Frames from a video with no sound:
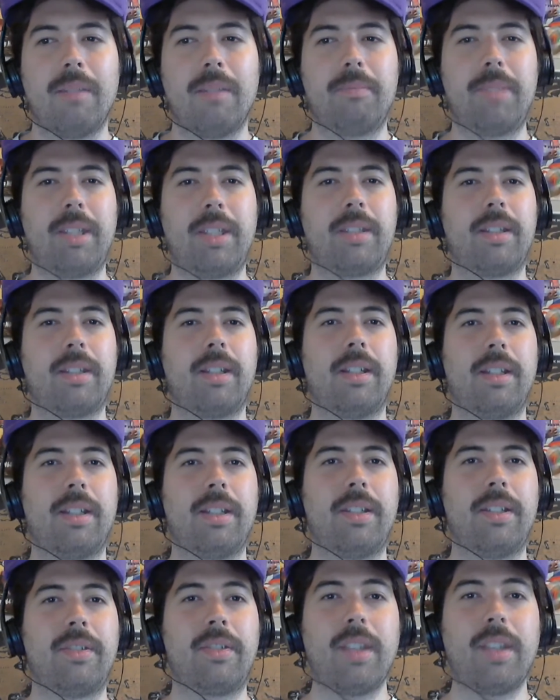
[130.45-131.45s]

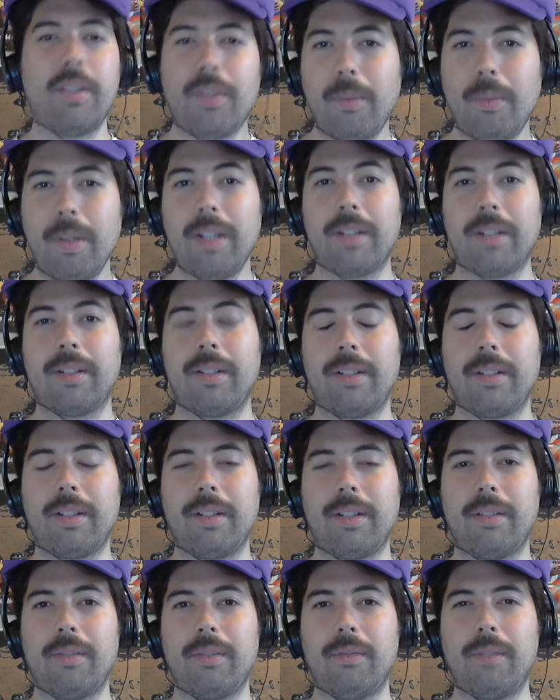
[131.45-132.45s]
Because guess what?
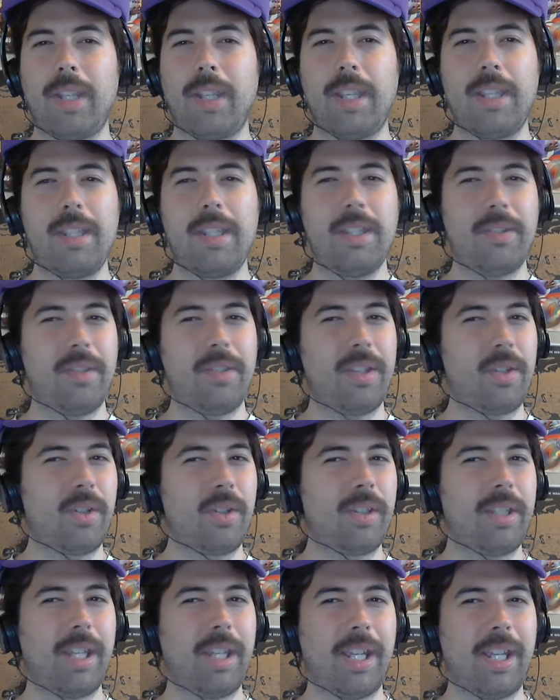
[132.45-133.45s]
We
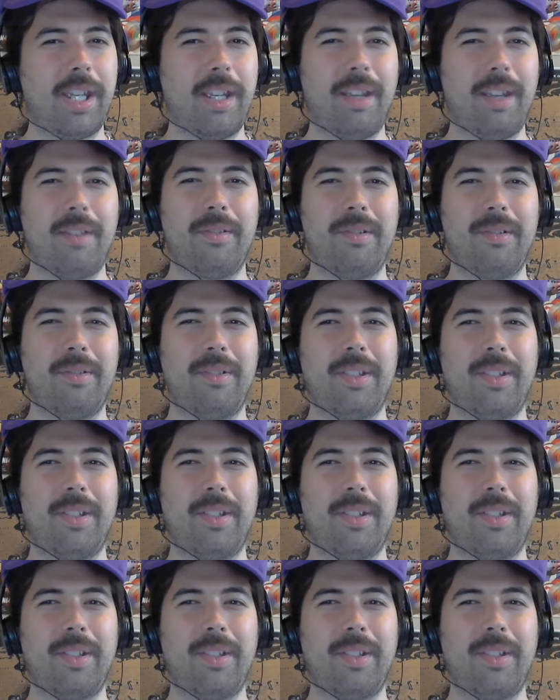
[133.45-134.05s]
essentially have